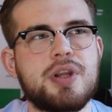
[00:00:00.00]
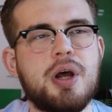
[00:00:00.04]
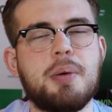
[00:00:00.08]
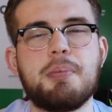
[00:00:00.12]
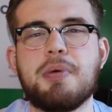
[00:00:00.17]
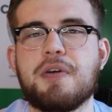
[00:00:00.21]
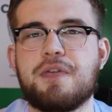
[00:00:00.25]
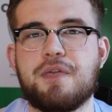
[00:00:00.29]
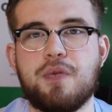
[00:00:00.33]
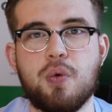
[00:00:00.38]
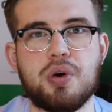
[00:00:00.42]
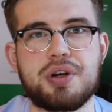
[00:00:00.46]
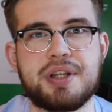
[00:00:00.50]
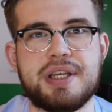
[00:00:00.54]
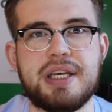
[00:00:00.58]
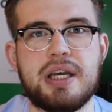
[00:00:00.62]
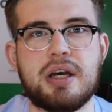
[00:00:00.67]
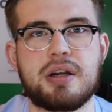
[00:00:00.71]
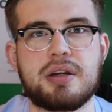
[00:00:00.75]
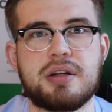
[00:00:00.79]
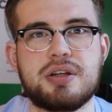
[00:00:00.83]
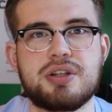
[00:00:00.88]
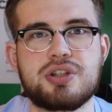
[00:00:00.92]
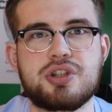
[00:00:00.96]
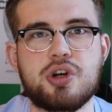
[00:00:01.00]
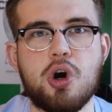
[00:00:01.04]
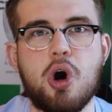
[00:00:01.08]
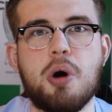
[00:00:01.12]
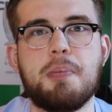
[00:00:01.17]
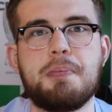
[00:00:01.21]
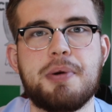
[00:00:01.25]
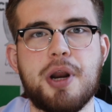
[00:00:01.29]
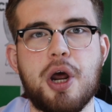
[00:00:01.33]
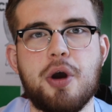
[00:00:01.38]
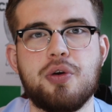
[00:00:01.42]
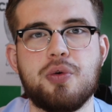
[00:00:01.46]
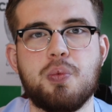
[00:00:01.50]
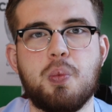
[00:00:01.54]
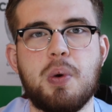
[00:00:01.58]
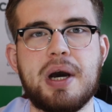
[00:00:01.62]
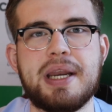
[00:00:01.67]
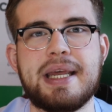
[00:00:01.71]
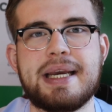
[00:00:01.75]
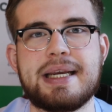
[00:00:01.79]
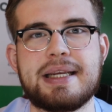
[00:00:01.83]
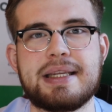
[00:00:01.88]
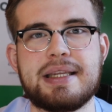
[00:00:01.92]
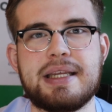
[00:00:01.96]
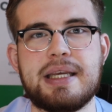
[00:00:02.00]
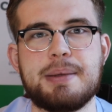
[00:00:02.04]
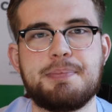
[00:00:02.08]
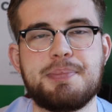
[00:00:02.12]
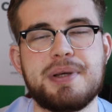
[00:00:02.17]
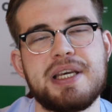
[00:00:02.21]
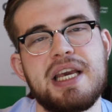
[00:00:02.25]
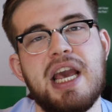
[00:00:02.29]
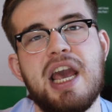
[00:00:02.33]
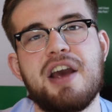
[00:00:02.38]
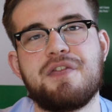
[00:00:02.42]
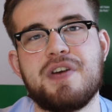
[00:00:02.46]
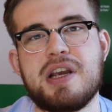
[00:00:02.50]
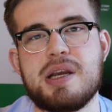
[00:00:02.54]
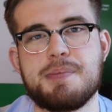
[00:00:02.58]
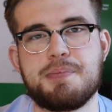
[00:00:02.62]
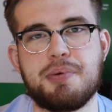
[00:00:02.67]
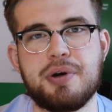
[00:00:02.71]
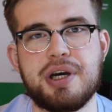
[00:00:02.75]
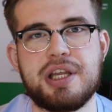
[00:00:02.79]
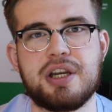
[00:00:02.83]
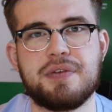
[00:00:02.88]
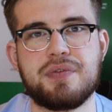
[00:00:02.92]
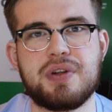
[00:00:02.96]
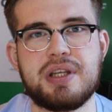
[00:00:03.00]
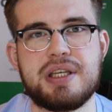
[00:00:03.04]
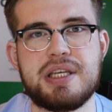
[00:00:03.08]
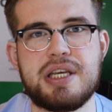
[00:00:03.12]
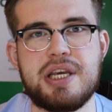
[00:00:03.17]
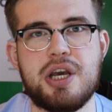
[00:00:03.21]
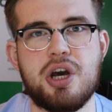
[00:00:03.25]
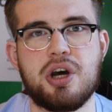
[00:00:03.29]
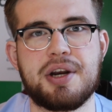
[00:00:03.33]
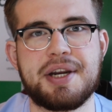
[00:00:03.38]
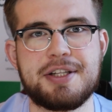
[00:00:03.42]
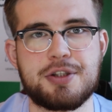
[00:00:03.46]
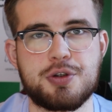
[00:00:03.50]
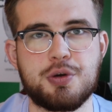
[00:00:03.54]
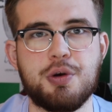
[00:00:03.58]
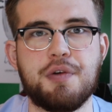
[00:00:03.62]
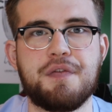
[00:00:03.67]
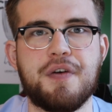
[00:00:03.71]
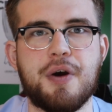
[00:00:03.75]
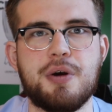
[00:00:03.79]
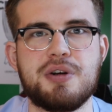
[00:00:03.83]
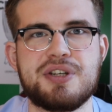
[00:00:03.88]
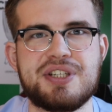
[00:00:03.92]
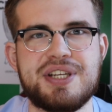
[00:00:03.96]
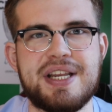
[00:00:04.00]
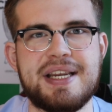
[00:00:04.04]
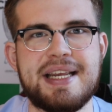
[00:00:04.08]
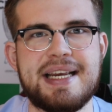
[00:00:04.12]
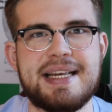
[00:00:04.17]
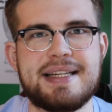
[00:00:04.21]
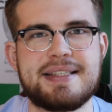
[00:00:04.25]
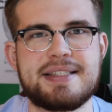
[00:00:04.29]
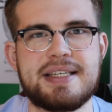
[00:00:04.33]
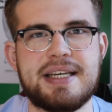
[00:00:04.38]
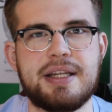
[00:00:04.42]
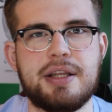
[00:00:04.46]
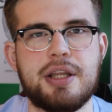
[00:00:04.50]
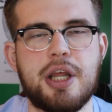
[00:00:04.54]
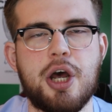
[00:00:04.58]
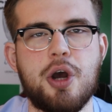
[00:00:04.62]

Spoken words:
Number 4 here, Scott Brown winning the PFA Player of the Year in 2018.